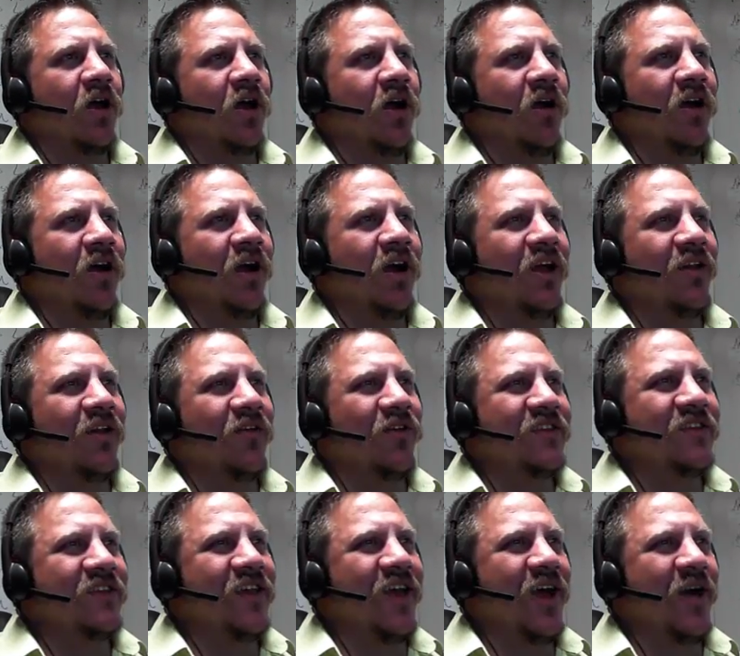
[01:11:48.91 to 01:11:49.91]
Alright,
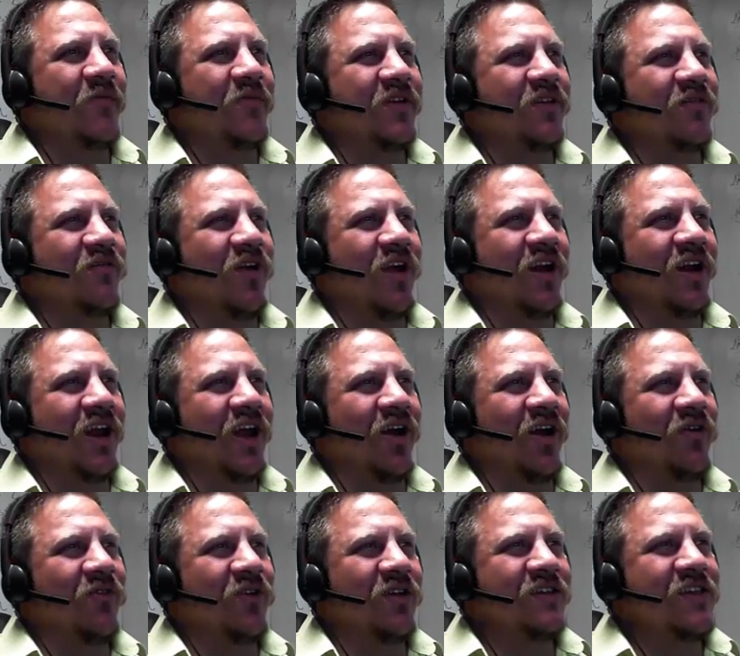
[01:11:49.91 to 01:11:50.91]
what's happening right
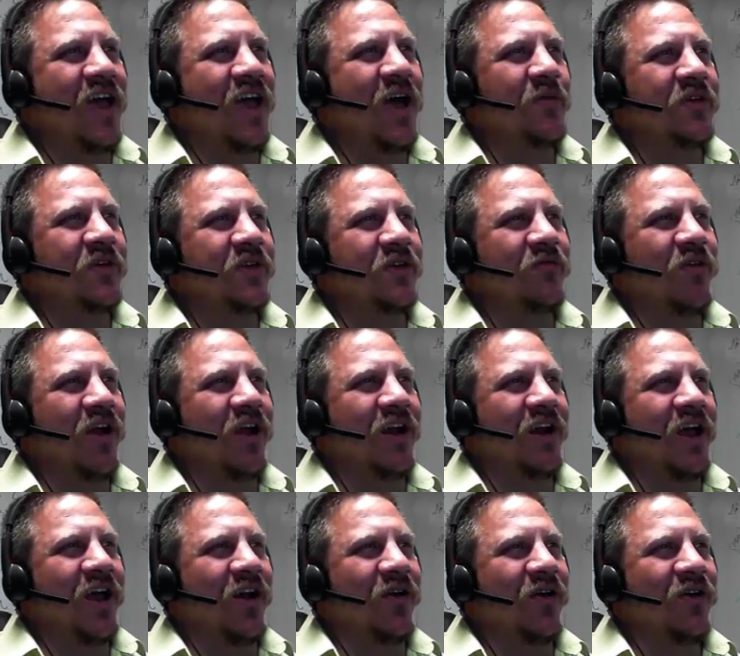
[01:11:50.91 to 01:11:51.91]
now? What's happening
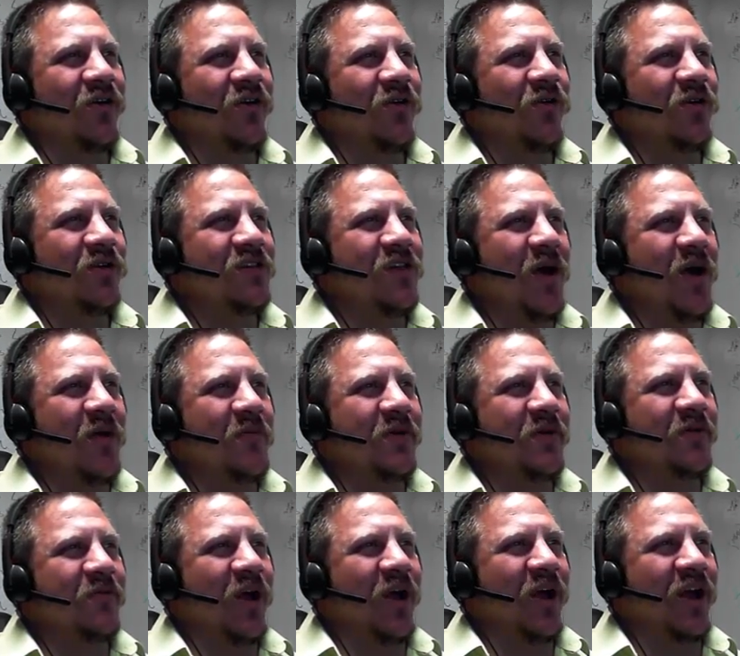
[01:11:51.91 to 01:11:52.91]
right now? What's
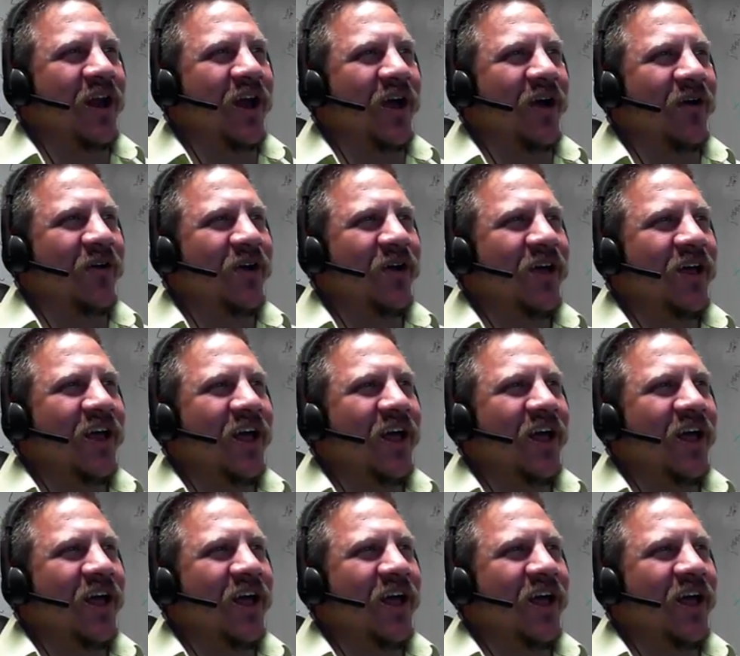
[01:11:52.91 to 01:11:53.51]
happening right now?